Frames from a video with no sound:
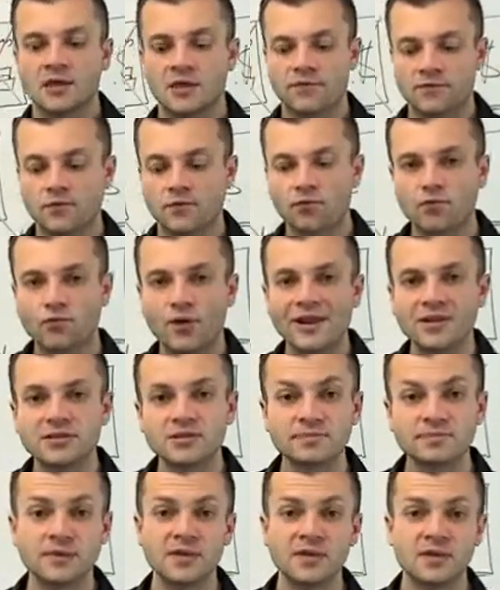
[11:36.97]
If you're ready
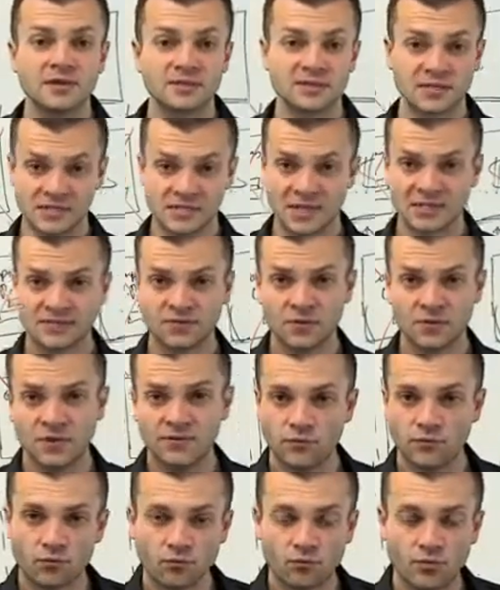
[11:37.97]
to be successful,
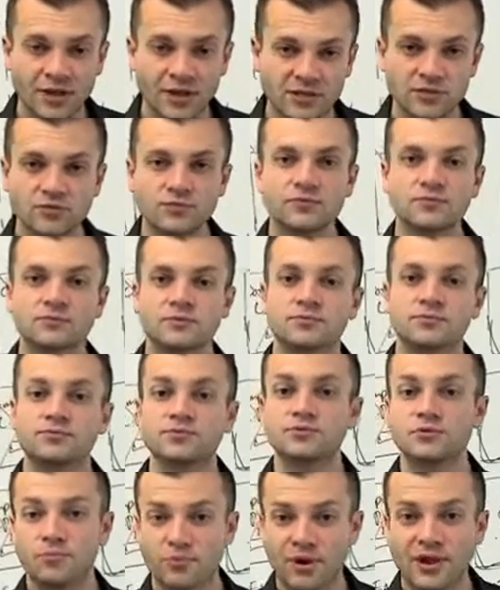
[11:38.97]
if you're ready
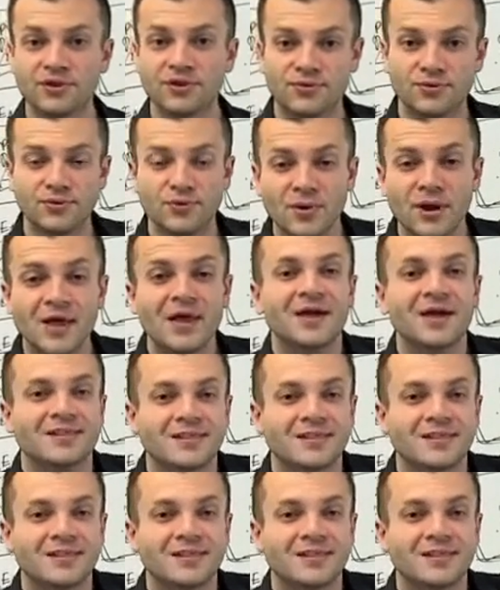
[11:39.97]
to break through,